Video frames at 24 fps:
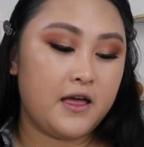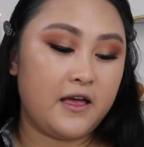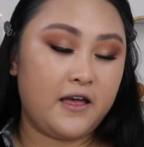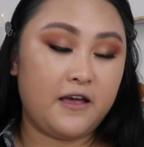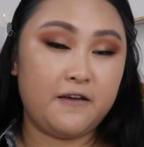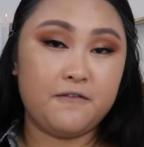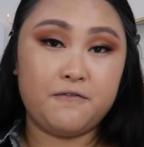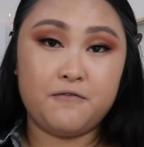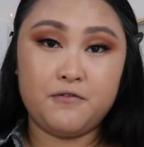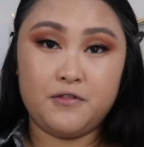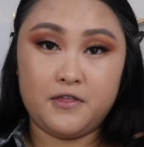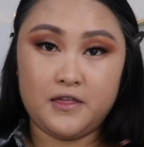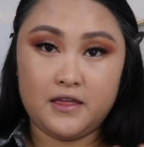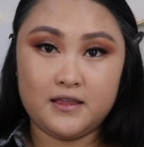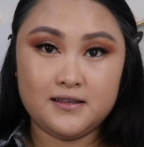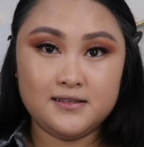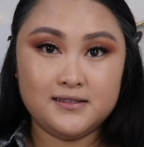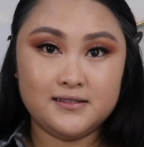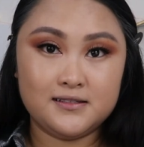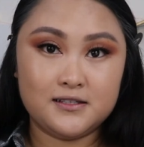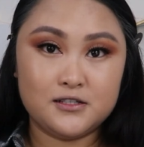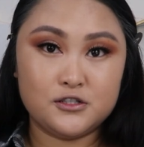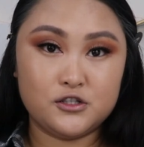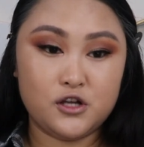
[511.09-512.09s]
If
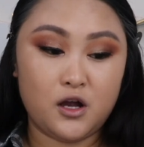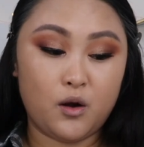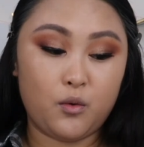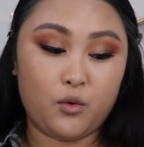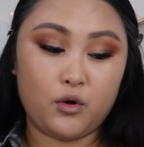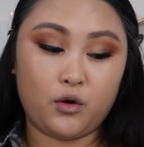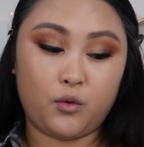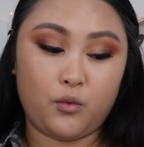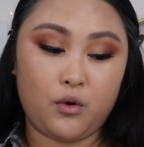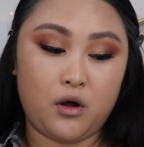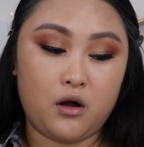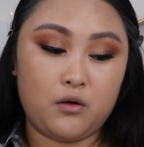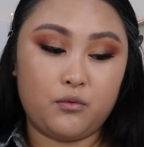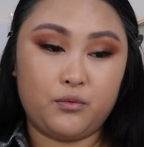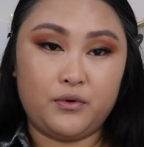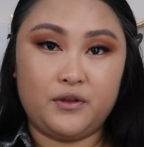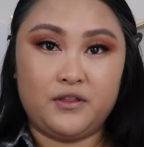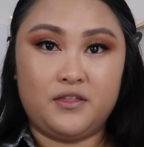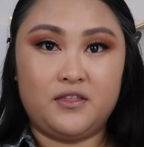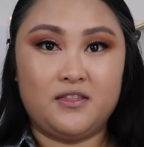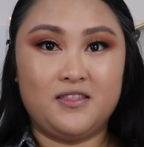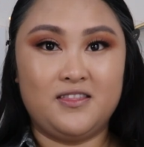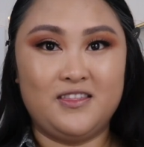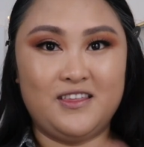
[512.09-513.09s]
this does not work well
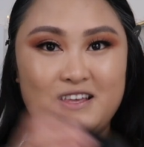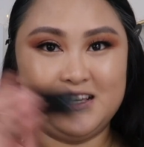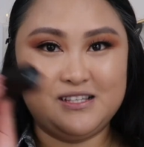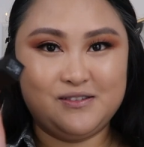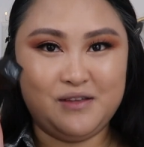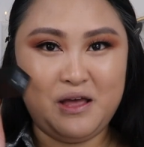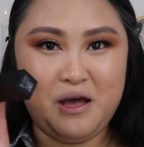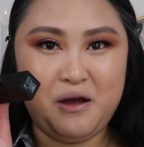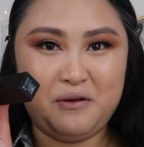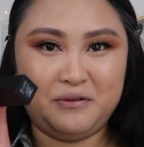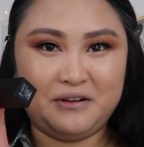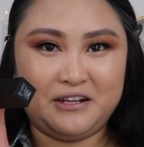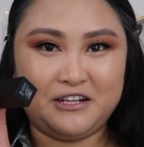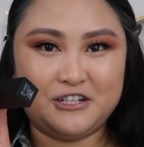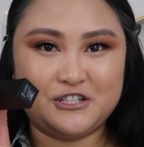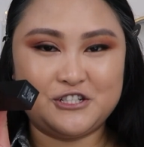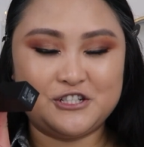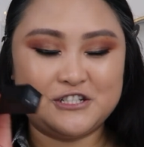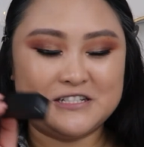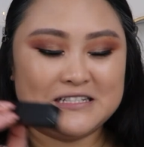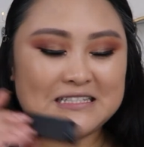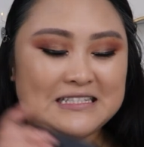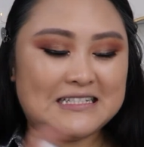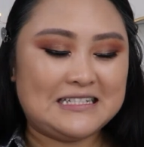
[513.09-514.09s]
with this
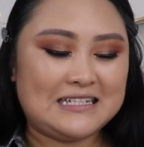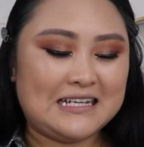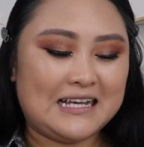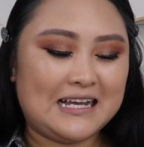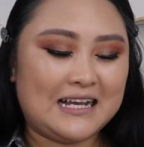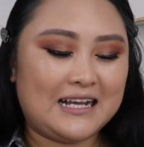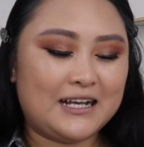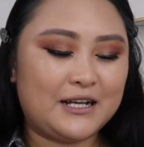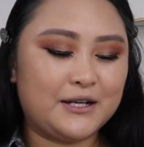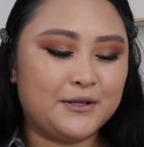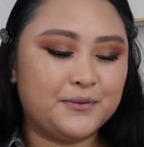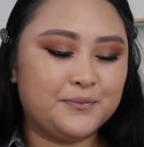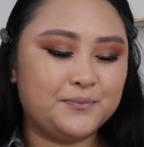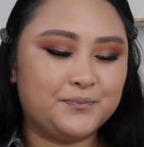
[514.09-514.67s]
foundation stick,